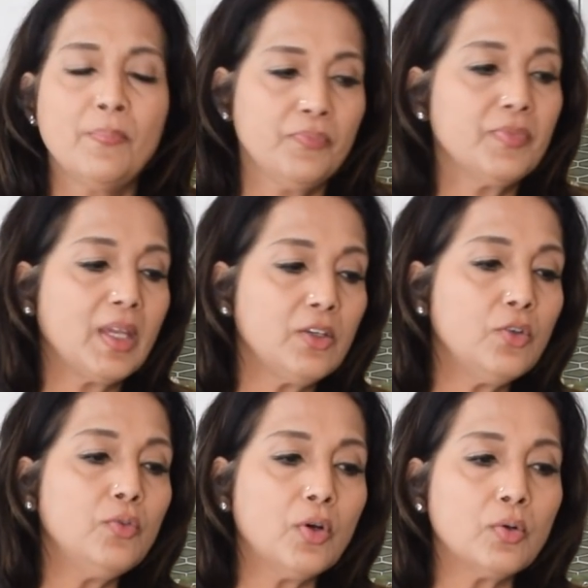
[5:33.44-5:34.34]
And then
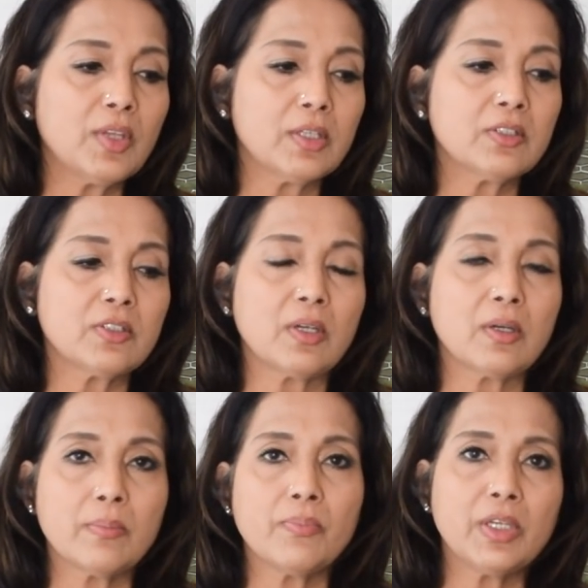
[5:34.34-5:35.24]
you know that
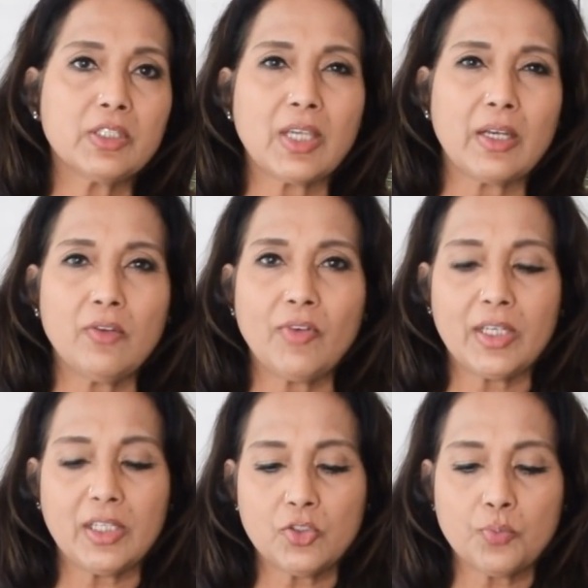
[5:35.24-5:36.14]
it's getting
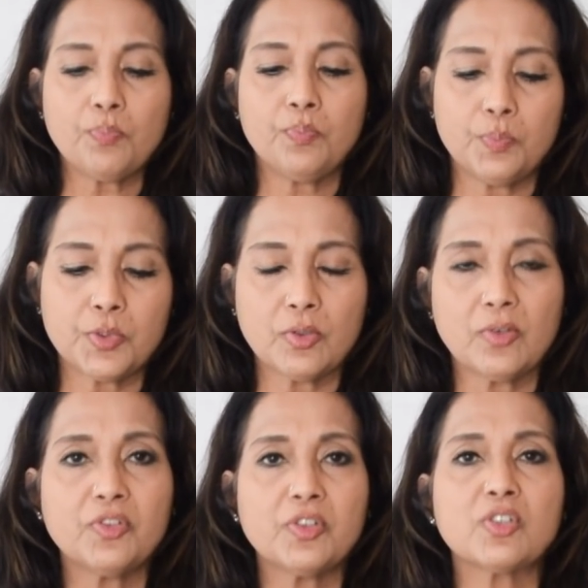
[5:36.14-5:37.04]
ready to sort
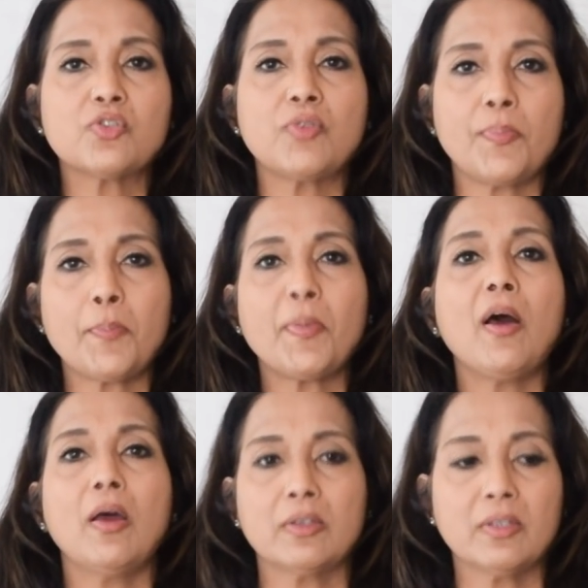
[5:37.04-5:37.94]
of strip
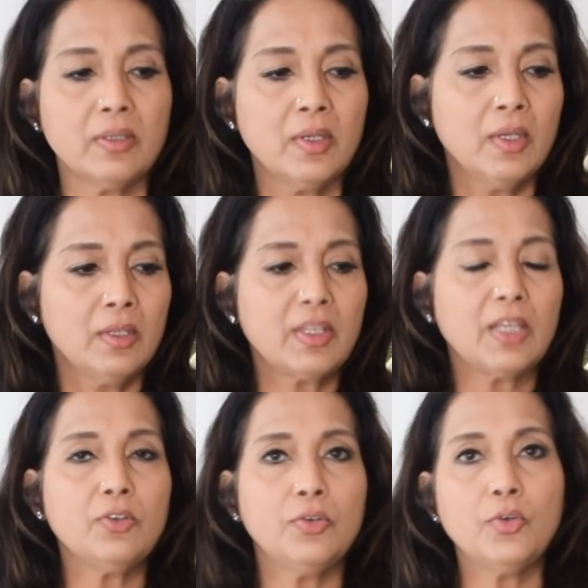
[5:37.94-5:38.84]
apart.
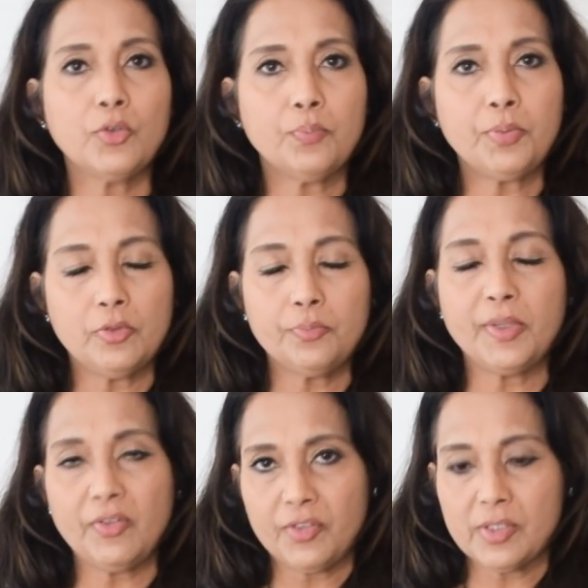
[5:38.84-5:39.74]
Then you know your pulled
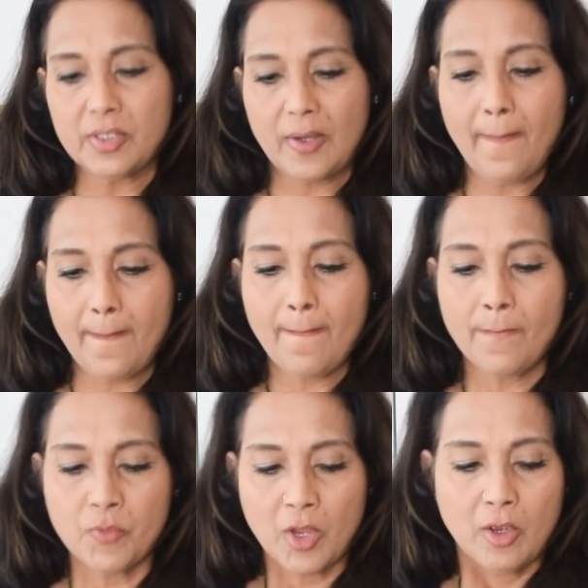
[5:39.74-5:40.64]
beef is
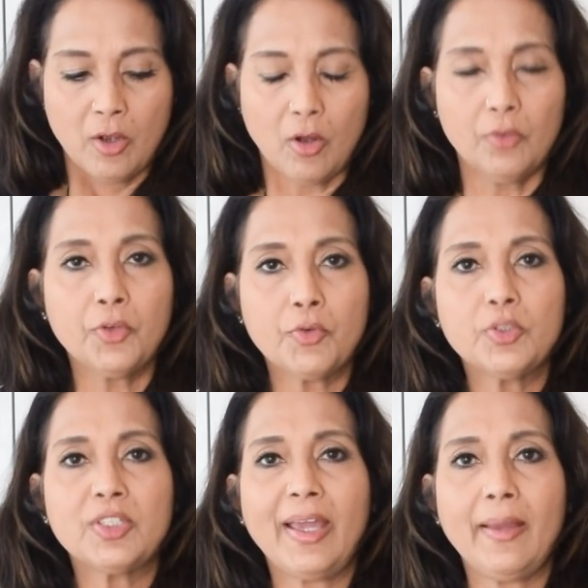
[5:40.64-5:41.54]
on the
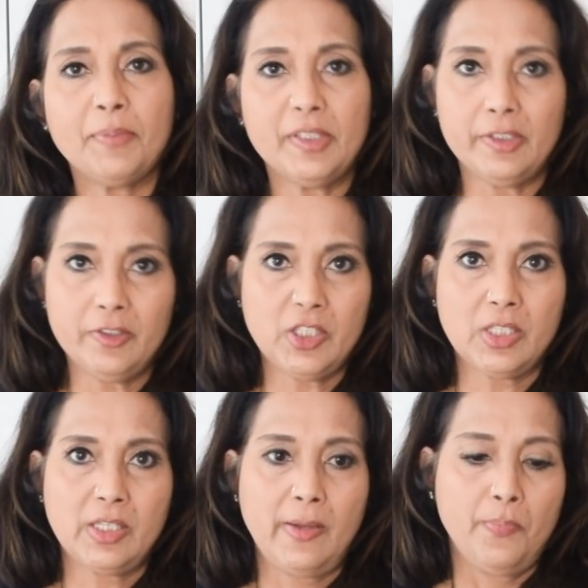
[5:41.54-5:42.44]
road to
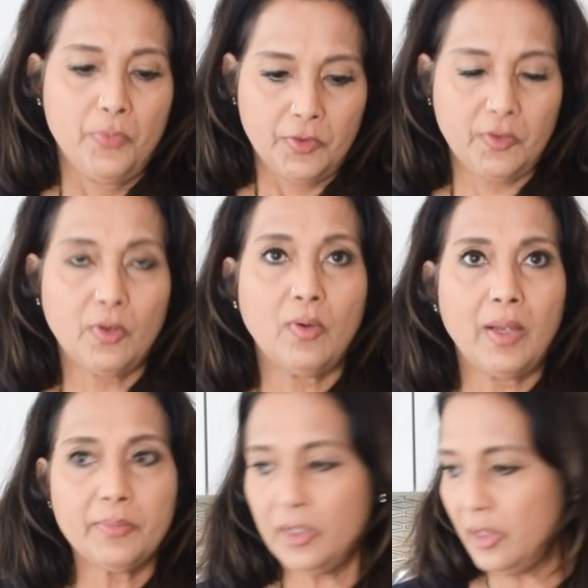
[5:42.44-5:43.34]
happiness. So
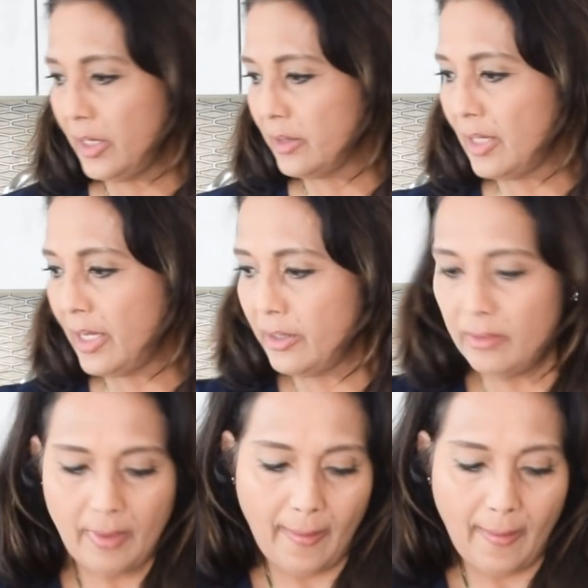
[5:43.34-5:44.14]
I'm going to let that